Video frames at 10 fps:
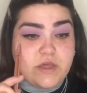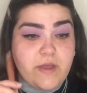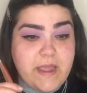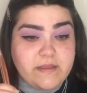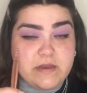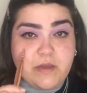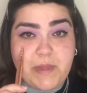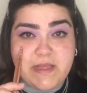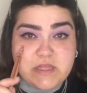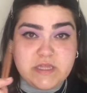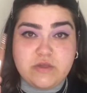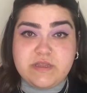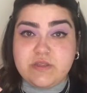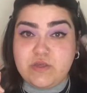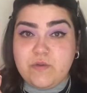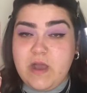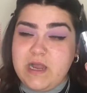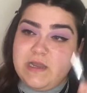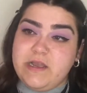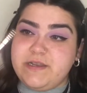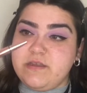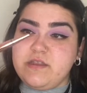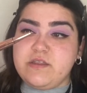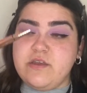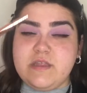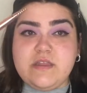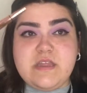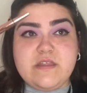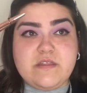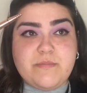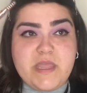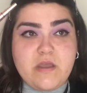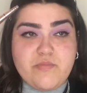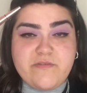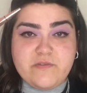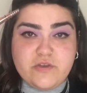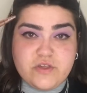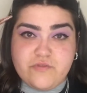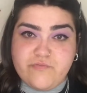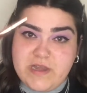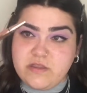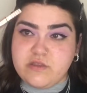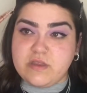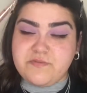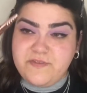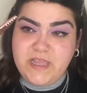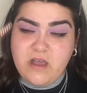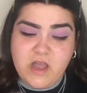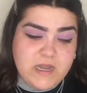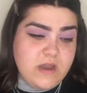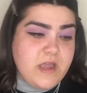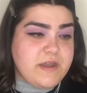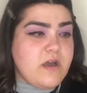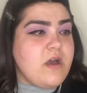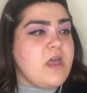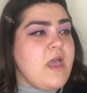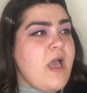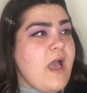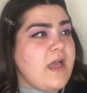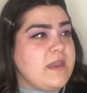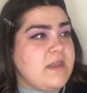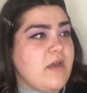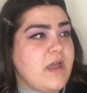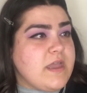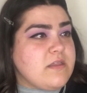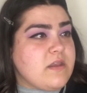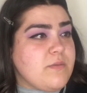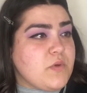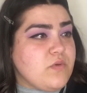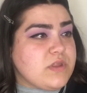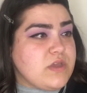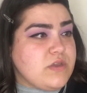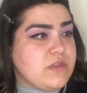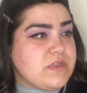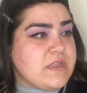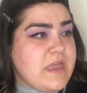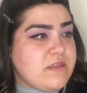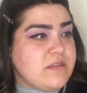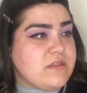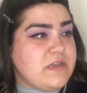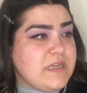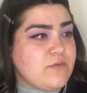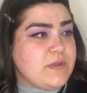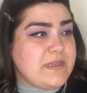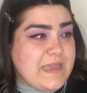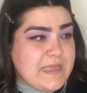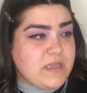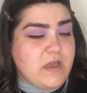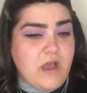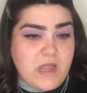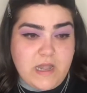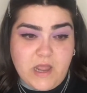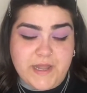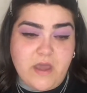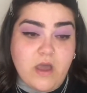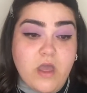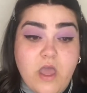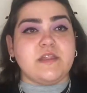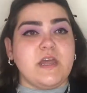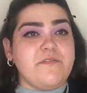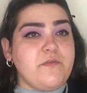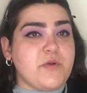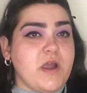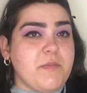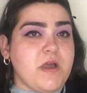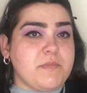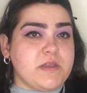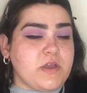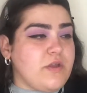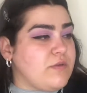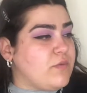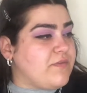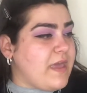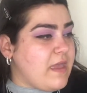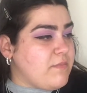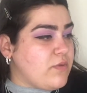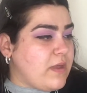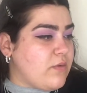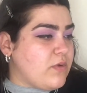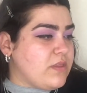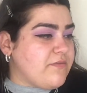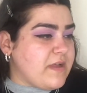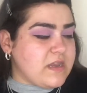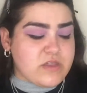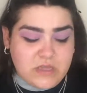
I ended up actually using two eyeliners. So this is the Makeup Revolution Renaissance Flick eyeliner, and then I ended up also using the Essence Liquid Ink eyeliner. So now for primer, I'm going to go in with the MUA Wonder Vanishing